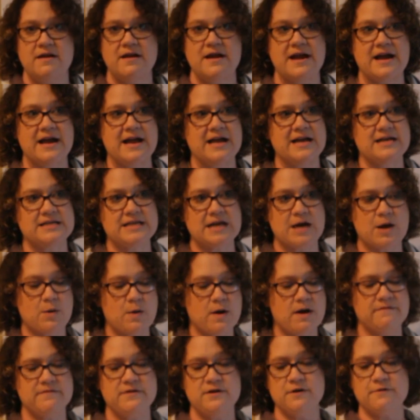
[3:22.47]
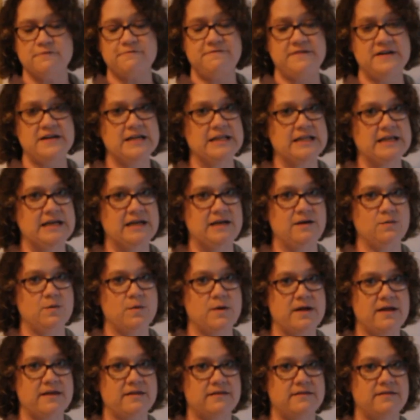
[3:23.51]
And however you're feeling
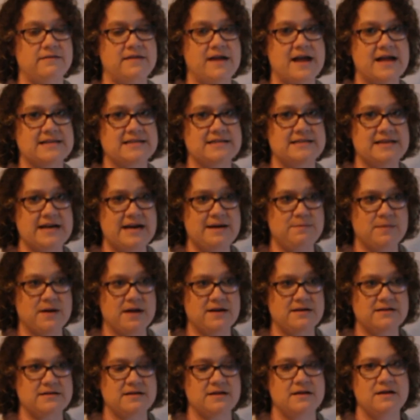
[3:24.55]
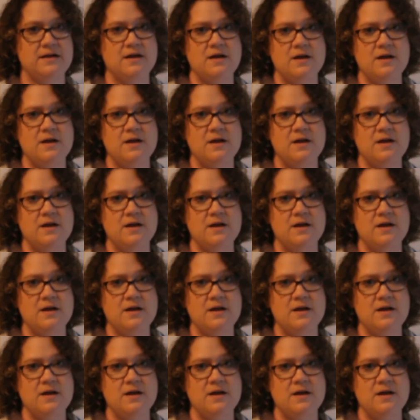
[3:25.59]
with that statement